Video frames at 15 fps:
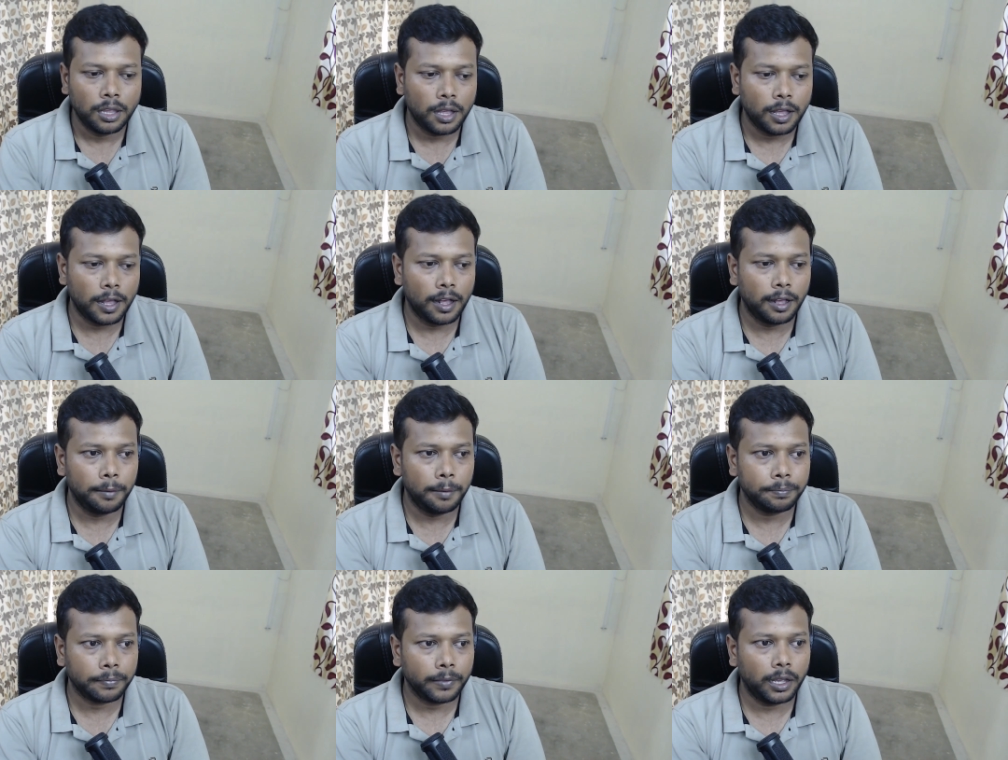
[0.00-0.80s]
Um,
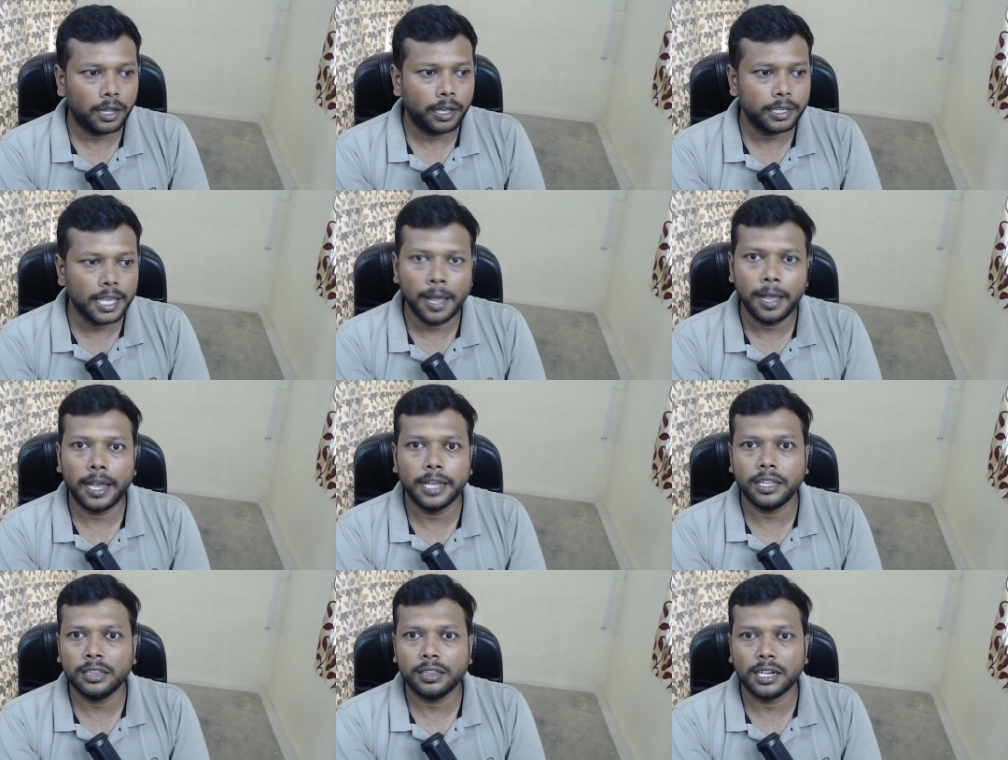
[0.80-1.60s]
yeah, I
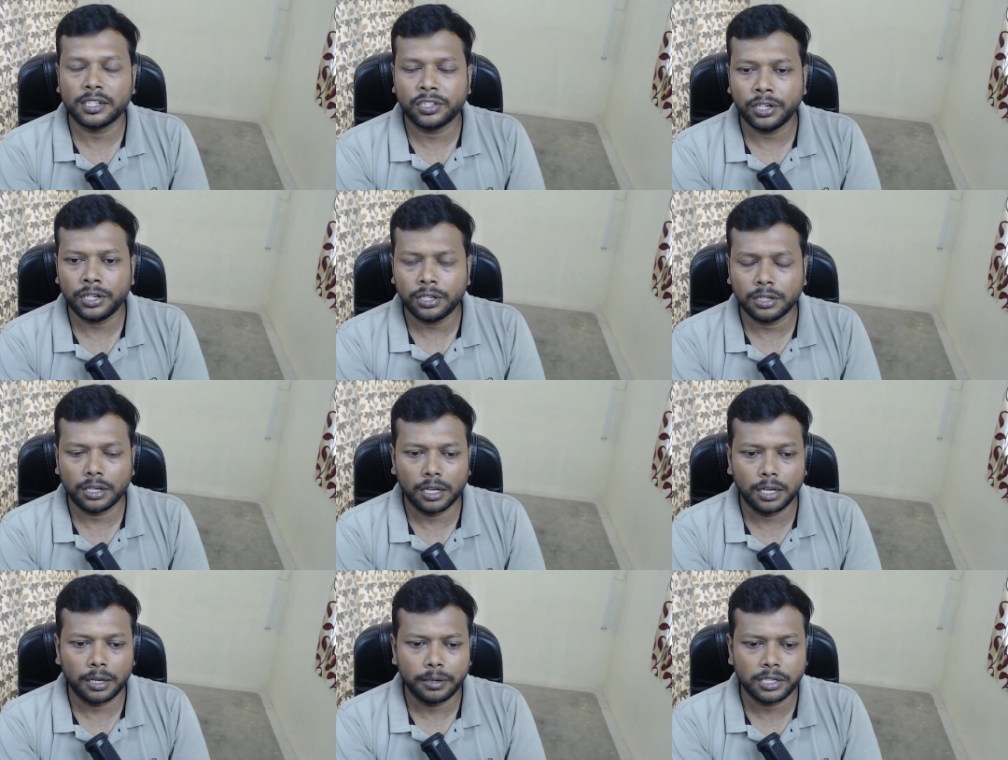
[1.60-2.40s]
think that's it.
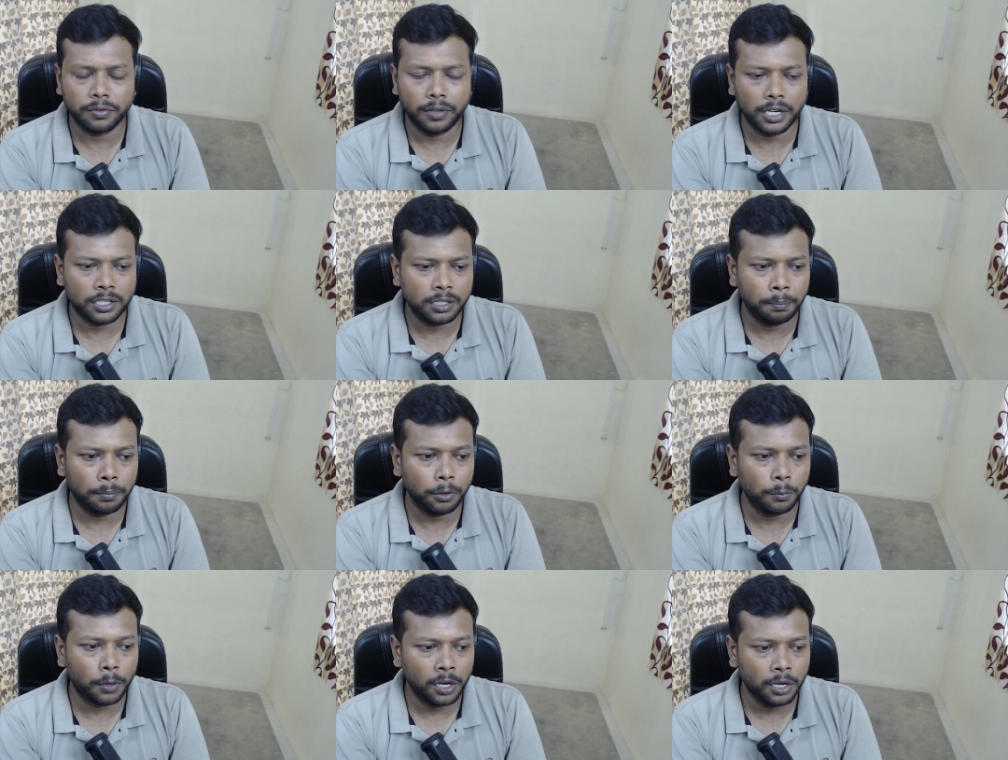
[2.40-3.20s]
Uh, it's very simple
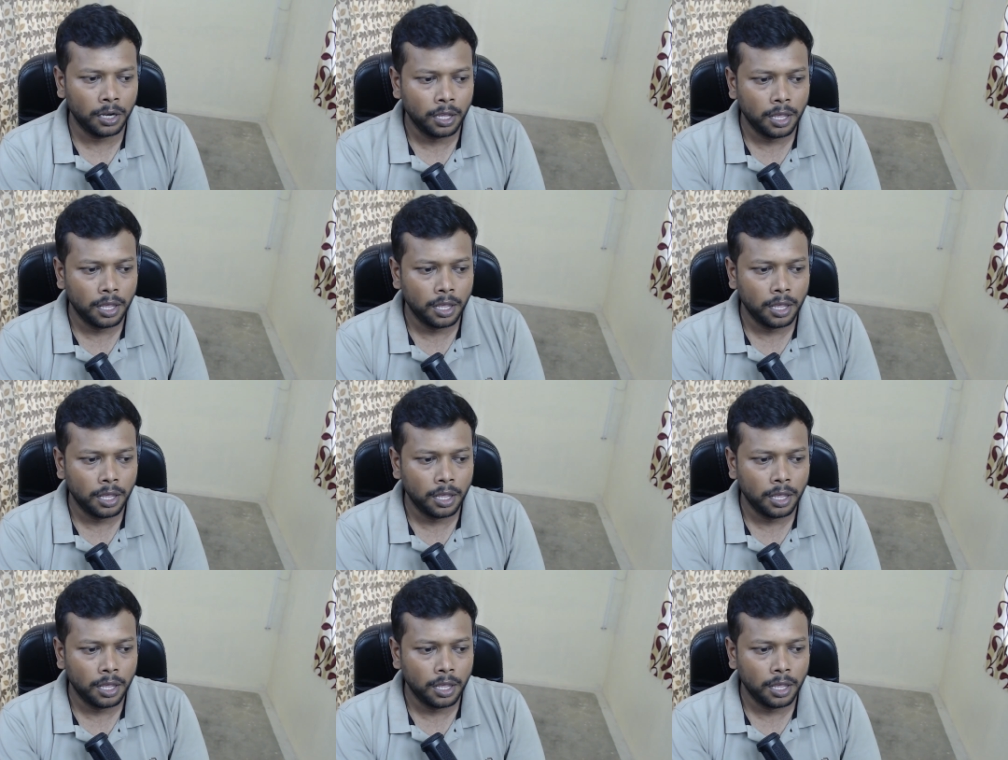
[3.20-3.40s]
one.